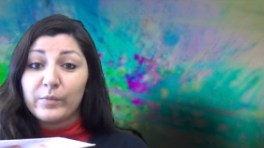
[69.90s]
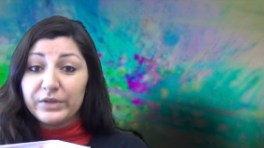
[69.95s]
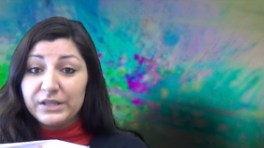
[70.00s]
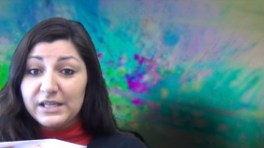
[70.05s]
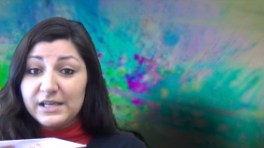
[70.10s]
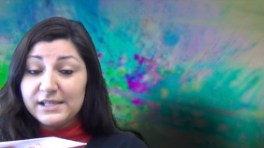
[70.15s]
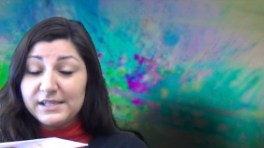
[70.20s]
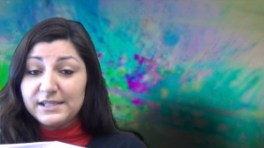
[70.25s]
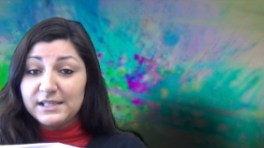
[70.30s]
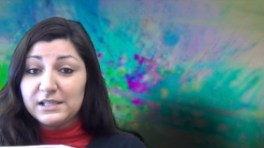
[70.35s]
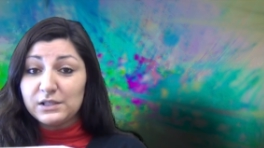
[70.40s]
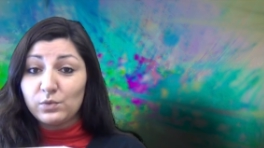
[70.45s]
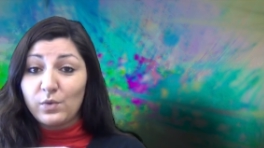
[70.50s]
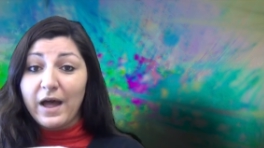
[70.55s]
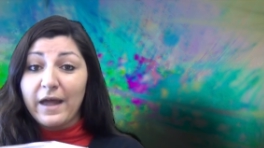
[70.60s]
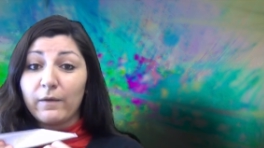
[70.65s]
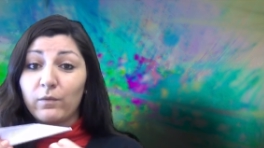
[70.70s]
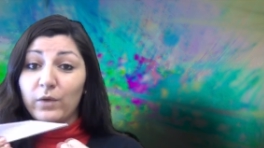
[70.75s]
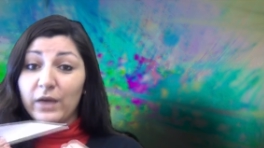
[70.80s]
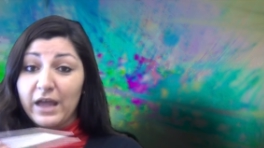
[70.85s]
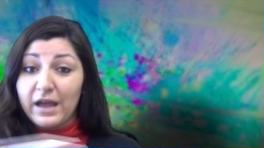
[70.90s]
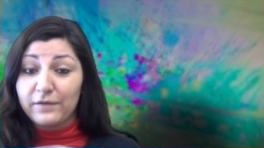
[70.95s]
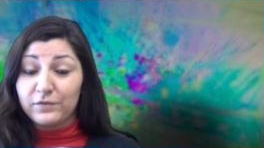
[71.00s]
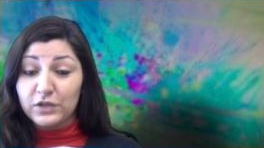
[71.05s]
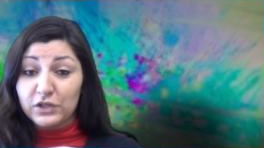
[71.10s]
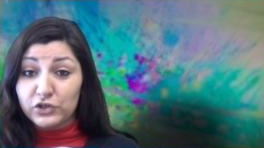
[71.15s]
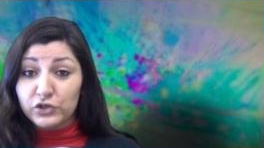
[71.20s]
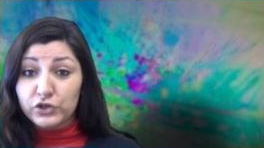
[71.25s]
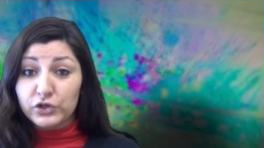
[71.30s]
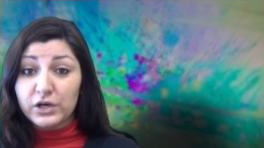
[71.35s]
But this is why we have
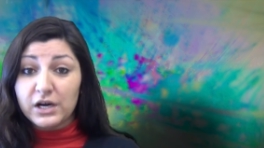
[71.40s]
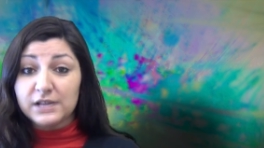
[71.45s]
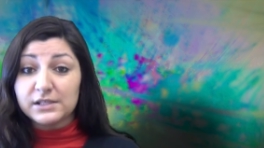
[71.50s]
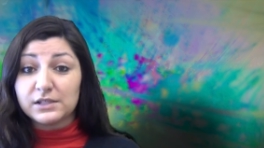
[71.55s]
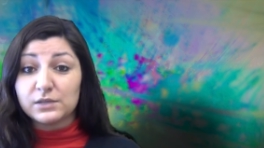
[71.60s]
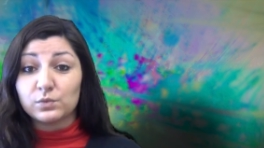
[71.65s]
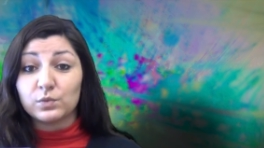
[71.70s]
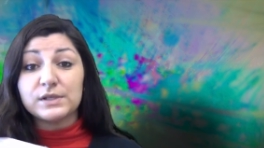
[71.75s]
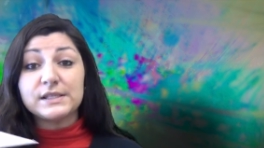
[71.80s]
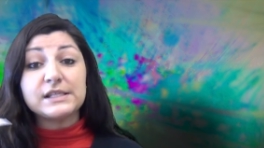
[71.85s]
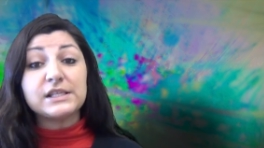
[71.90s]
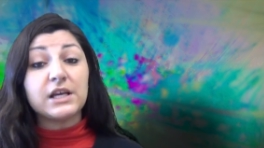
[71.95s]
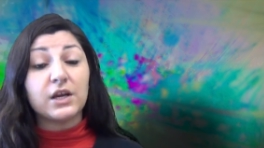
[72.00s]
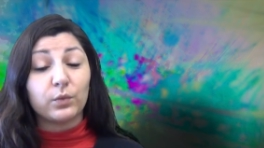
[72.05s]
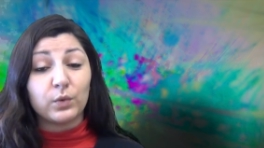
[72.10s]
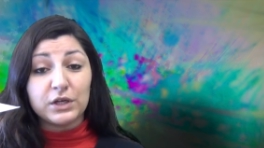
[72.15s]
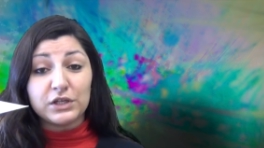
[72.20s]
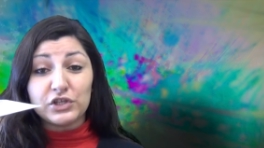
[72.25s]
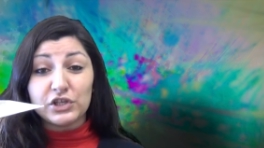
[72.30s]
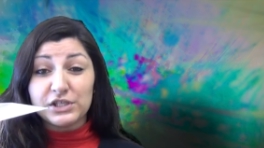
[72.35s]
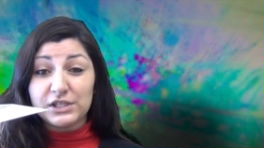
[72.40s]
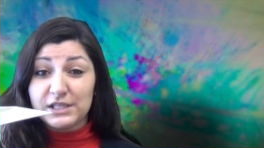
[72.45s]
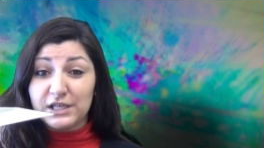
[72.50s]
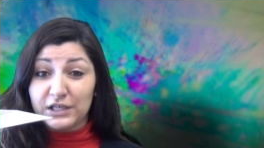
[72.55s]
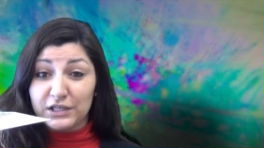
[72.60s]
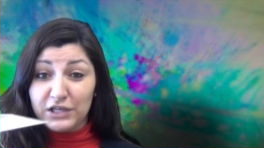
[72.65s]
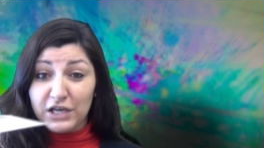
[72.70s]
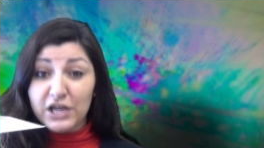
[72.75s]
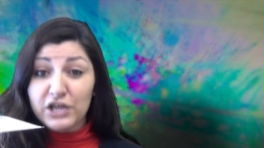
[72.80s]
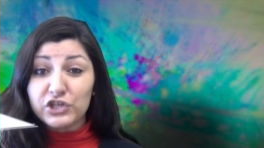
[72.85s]
the thrust, which is the
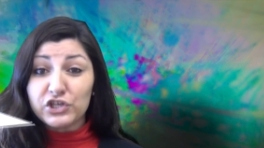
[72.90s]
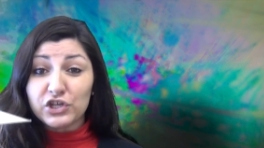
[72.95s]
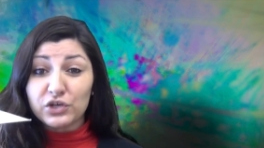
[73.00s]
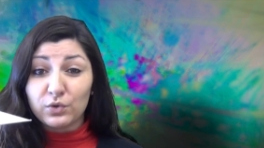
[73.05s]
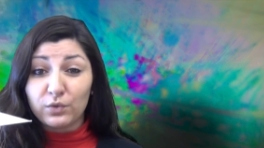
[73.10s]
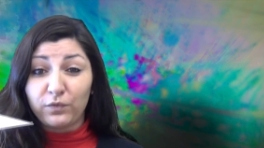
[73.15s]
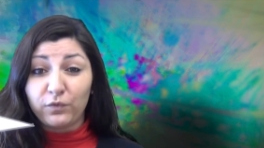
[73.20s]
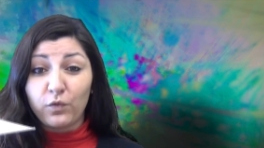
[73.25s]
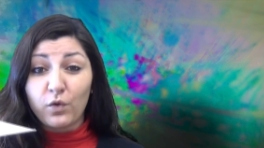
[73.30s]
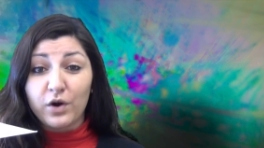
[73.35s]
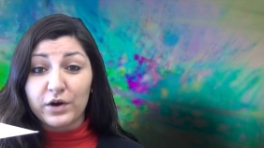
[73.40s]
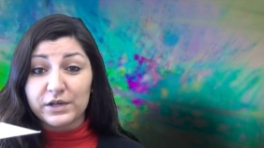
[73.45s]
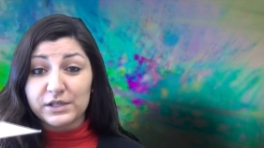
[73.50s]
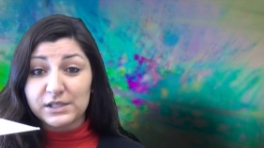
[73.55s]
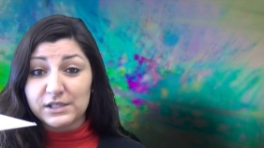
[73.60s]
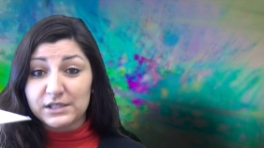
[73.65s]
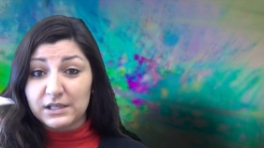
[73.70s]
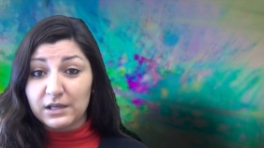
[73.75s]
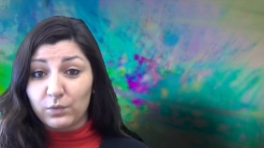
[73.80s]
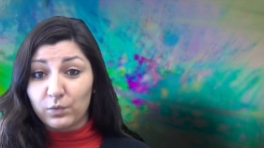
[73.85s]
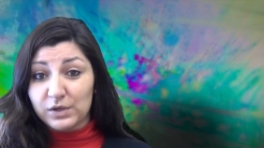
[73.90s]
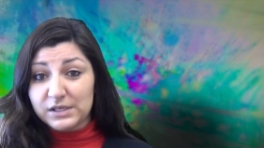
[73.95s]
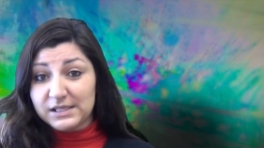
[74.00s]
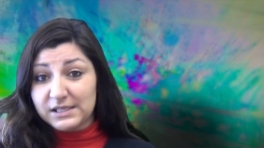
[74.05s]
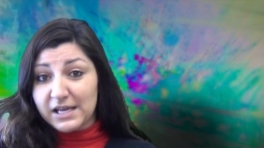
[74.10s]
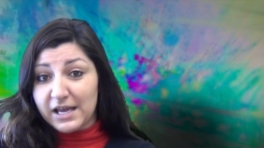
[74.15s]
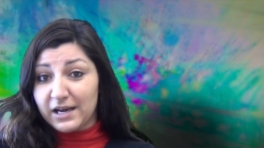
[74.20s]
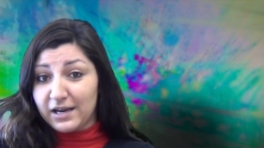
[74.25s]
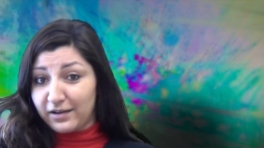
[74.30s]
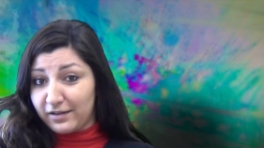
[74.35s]
initial force that we
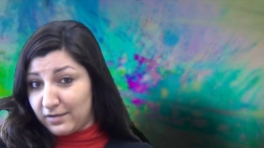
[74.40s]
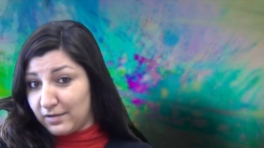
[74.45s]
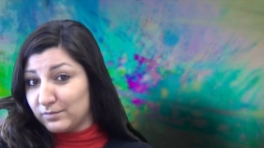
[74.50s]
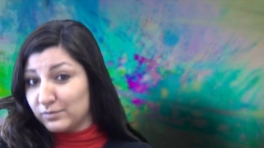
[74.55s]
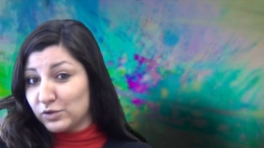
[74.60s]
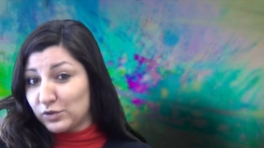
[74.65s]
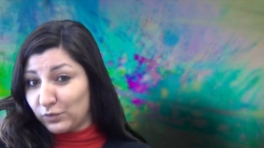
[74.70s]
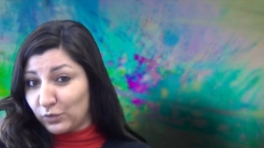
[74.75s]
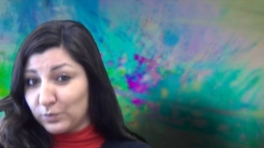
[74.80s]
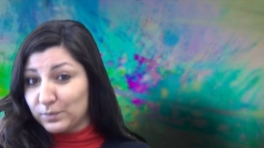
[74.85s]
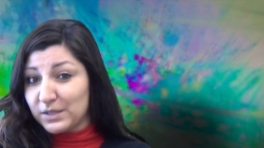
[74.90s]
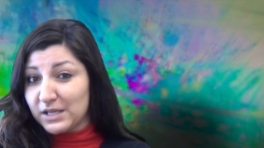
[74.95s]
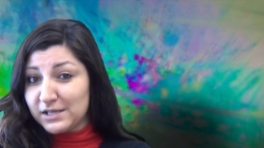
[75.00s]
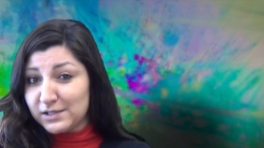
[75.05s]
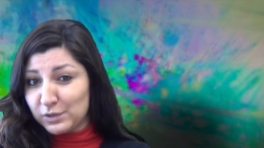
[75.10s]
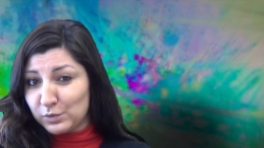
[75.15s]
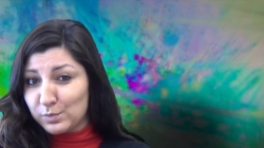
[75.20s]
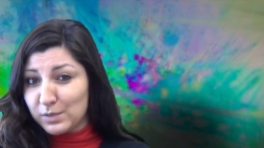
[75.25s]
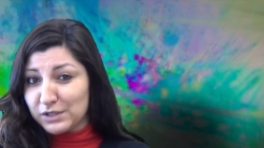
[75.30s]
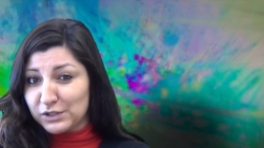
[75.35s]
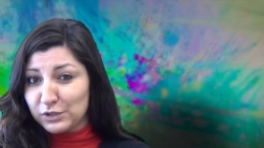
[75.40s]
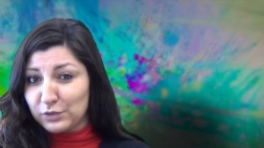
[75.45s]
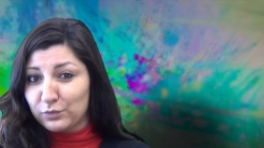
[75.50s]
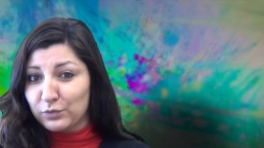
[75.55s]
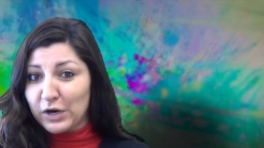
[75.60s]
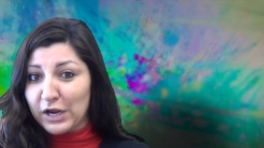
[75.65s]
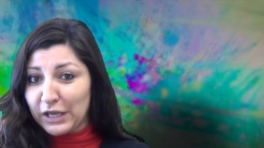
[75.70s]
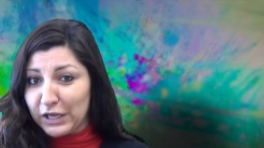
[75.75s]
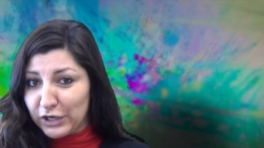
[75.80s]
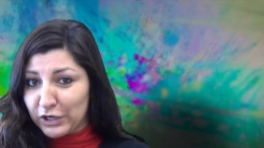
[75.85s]
said comes from this muscle
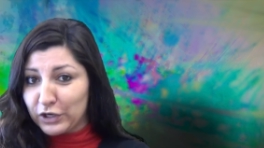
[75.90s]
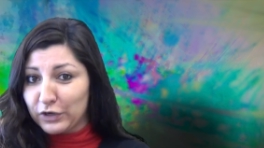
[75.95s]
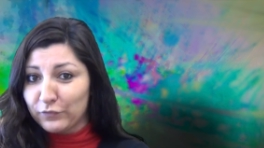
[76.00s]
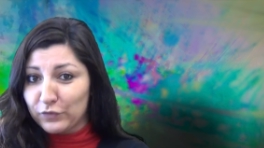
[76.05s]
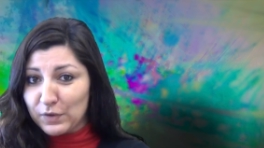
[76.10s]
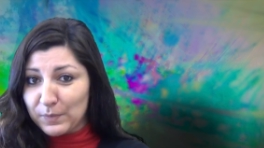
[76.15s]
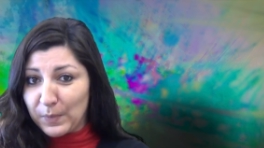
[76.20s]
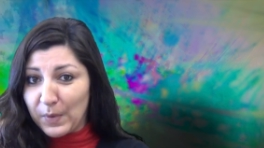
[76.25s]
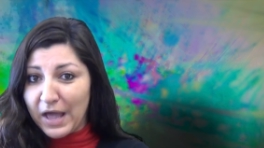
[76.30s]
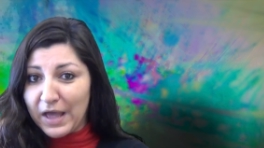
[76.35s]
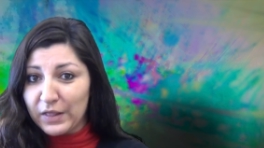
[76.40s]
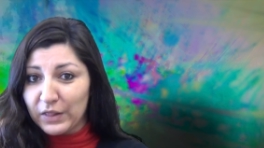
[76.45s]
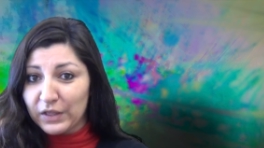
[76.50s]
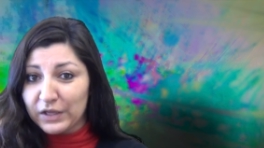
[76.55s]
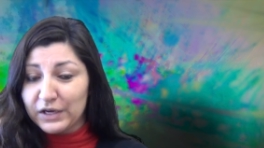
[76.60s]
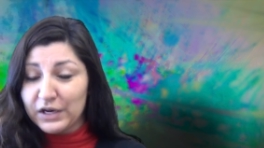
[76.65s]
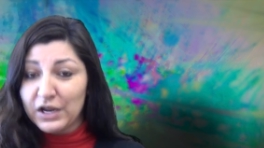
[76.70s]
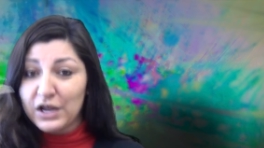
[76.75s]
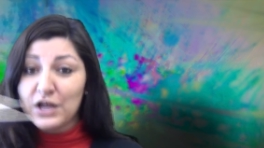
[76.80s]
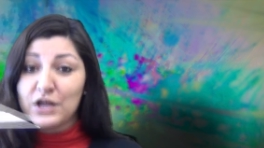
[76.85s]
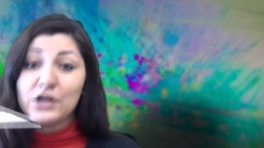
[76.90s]
right here of the pilot.